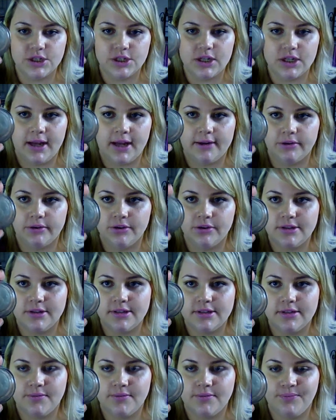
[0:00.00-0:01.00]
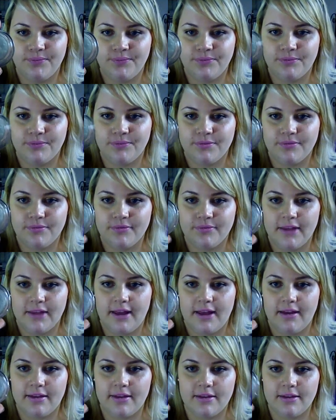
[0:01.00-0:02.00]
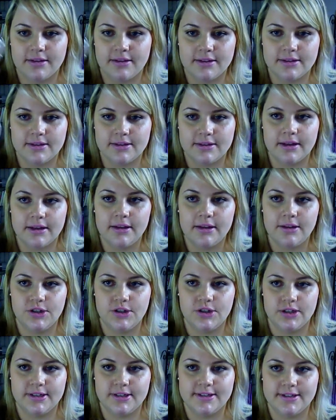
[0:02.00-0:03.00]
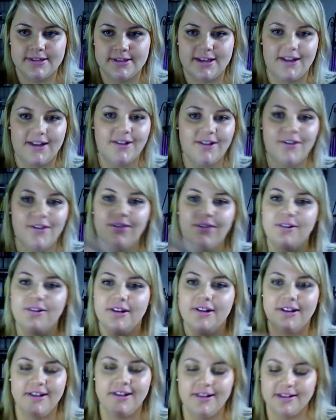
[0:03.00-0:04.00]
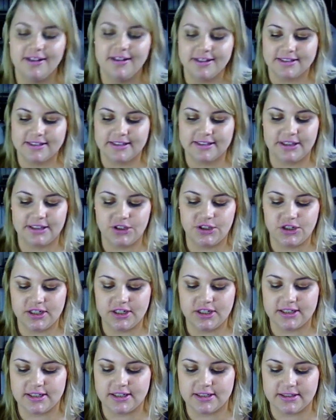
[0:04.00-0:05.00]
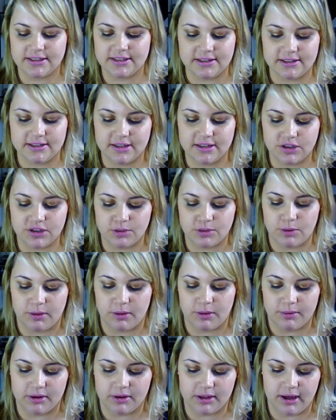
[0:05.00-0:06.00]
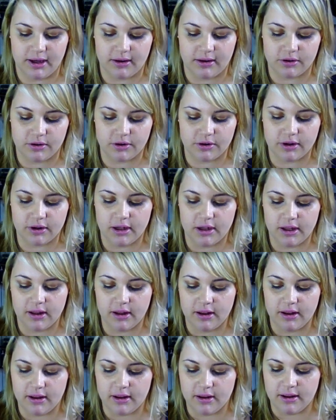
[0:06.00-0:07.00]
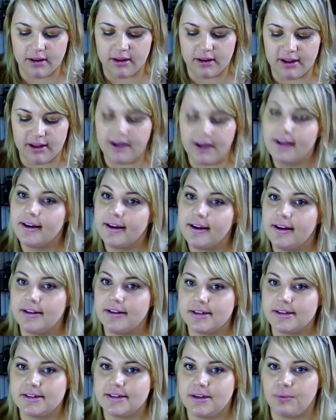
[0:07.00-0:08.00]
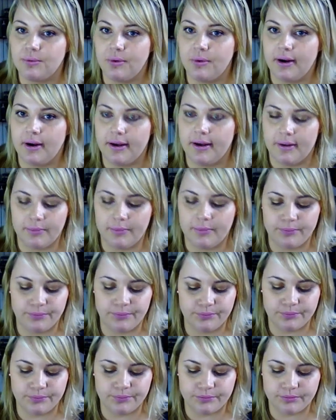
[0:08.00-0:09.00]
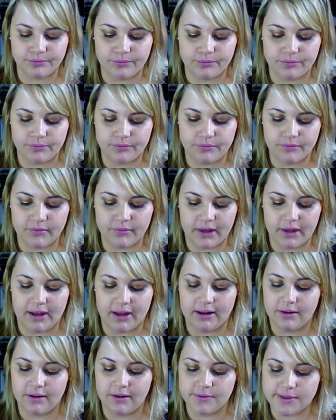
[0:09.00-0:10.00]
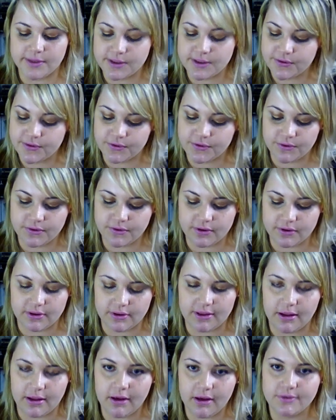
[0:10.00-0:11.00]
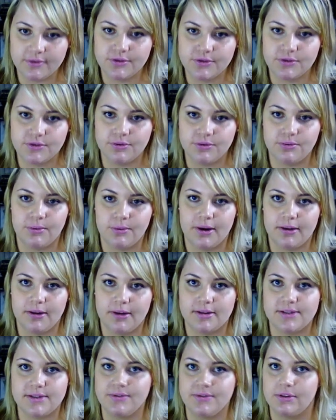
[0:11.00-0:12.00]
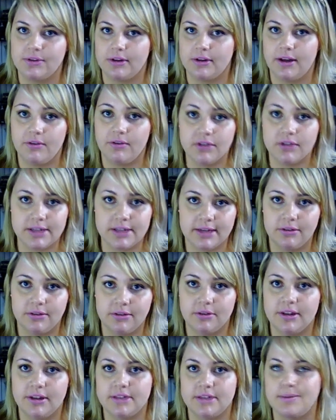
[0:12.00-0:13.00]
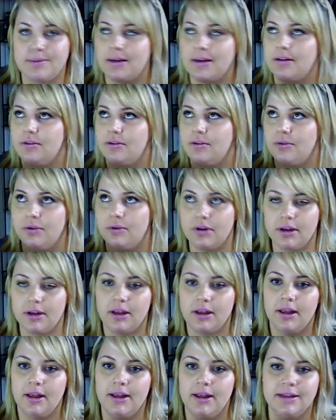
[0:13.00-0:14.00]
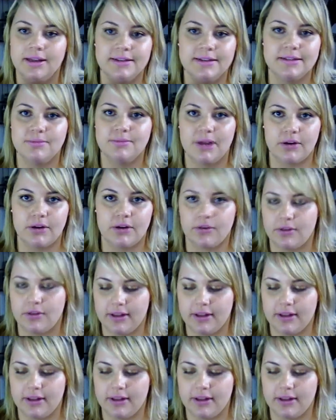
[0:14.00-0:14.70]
/ liners, and this is Skinny Jeans. I know Skinny Jeans is such a popular color, and I can understand why. I love to wear this for an everyday look, or it doesn't matter,